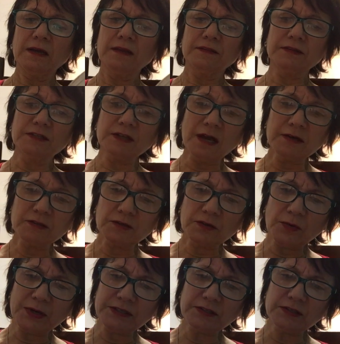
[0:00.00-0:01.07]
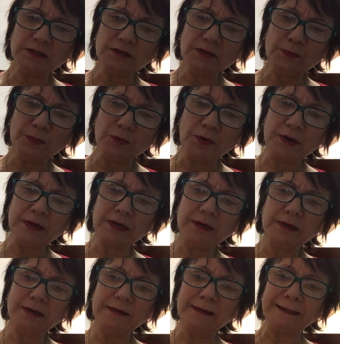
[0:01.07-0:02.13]
The doctor questioned the boy
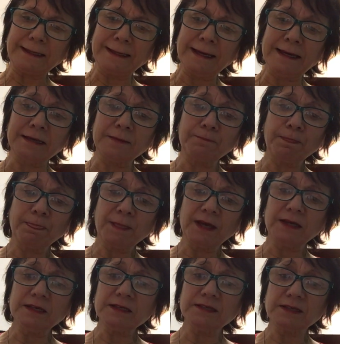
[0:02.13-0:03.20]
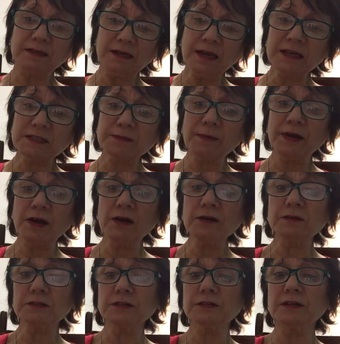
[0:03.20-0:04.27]
again, and he said, yes, my
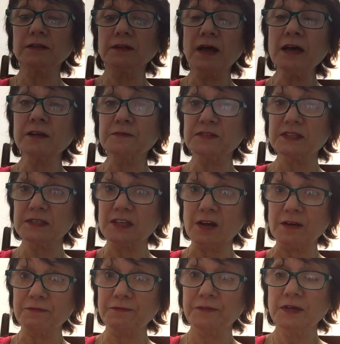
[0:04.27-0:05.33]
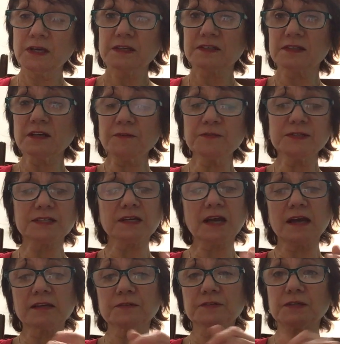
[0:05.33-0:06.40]
uncle took a lot of snuff. Snuff is a
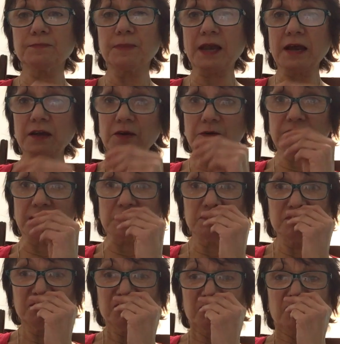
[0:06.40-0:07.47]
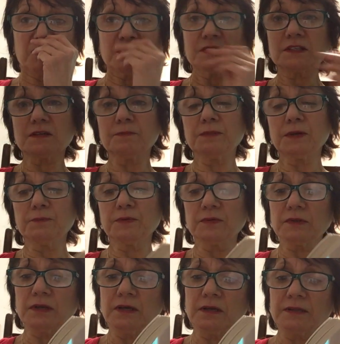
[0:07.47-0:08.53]
kind of tobacco that some people,
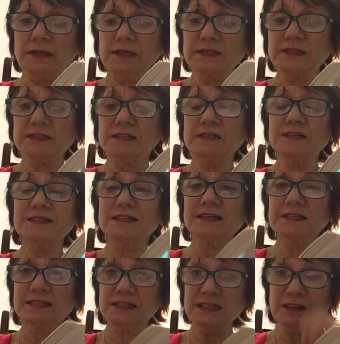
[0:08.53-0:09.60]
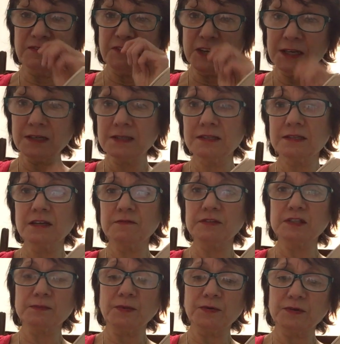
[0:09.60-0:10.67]
they sniff it instead of
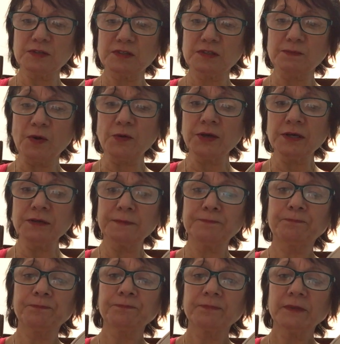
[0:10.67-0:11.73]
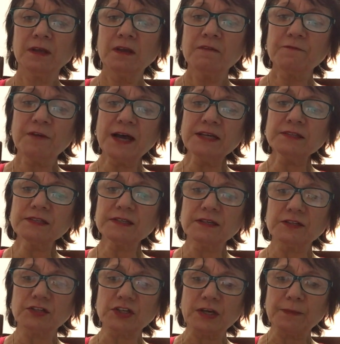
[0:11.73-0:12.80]
smoke it. Fine,
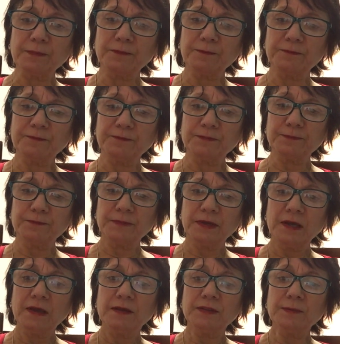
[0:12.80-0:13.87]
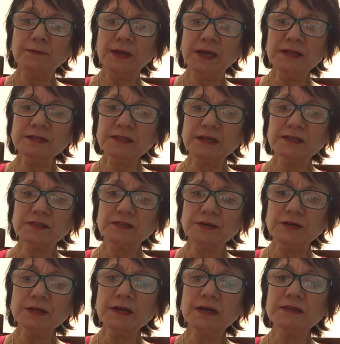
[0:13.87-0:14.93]
said Jip. The man's as
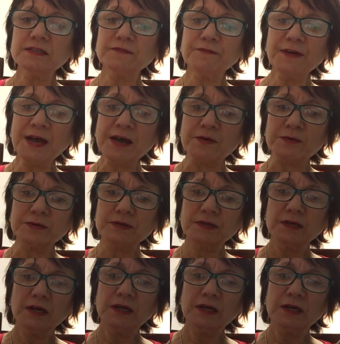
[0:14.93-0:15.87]
good as found.